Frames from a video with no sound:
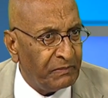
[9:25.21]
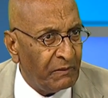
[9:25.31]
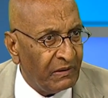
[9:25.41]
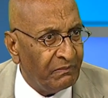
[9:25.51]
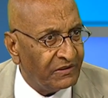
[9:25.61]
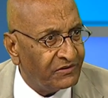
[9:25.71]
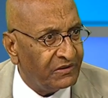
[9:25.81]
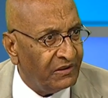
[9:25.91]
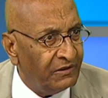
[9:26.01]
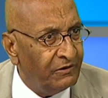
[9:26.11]
people
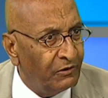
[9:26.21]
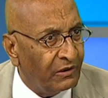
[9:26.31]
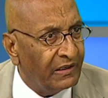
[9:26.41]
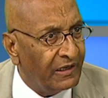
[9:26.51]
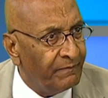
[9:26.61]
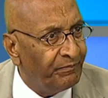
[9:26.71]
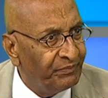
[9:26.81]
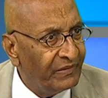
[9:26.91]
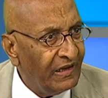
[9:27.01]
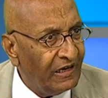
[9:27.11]
must look at him
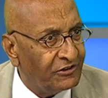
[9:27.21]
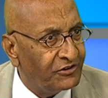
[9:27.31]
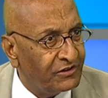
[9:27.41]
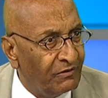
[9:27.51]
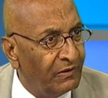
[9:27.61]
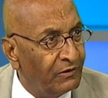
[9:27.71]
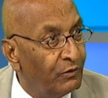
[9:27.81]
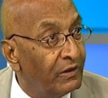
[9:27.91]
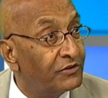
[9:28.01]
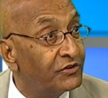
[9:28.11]
as someone
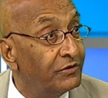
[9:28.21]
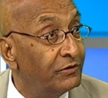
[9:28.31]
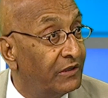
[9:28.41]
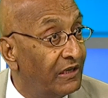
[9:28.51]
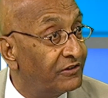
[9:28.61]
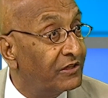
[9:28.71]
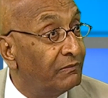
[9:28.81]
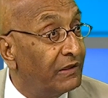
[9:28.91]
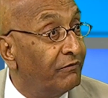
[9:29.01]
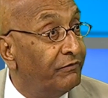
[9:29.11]
who has done
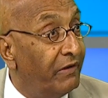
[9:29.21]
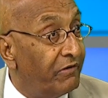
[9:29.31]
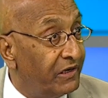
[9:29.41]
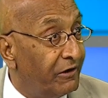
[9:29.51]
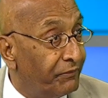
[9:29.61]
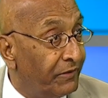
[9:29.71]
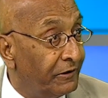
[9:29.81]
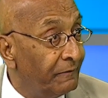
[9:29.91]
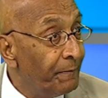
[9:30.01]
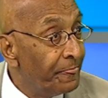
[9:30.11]
something very different